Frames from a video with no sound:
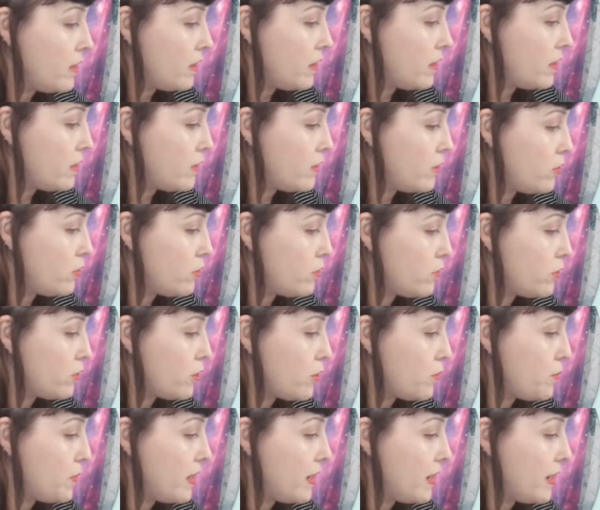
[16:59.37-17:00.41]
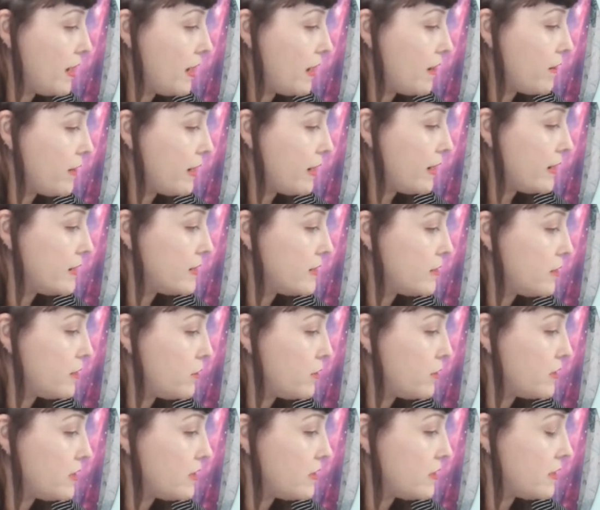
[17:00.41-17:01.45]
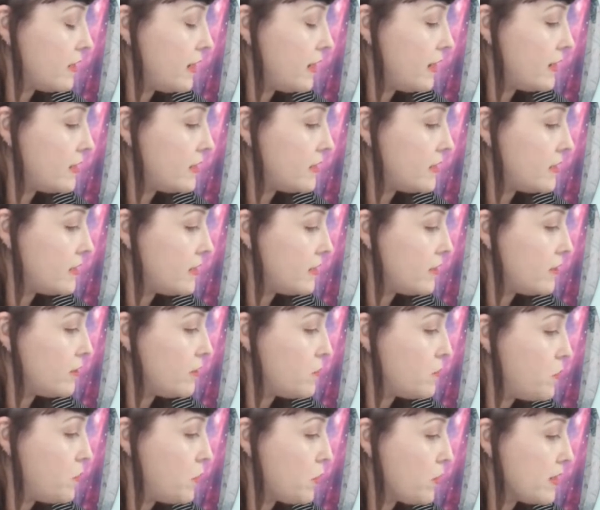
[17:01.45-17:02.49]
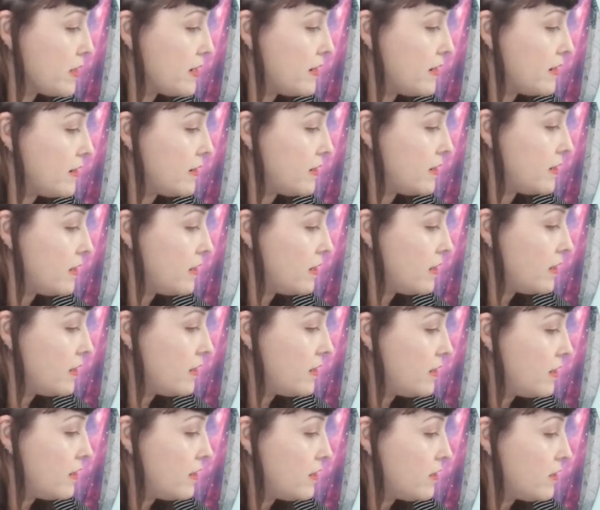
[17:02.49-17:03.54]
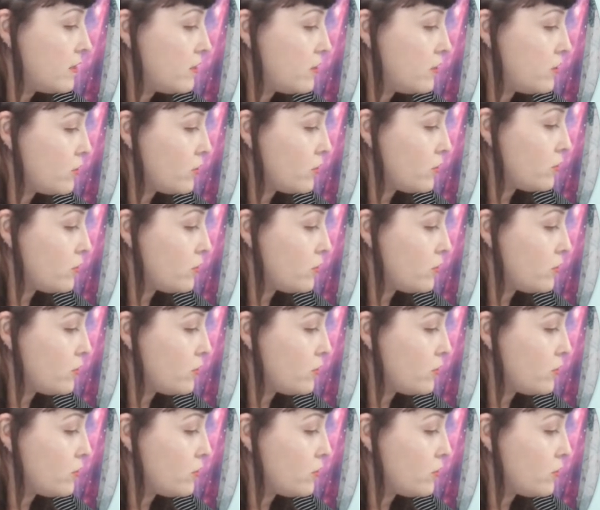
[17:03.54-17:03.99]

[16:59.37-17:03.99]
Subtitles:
into your pink areas. So it's still important to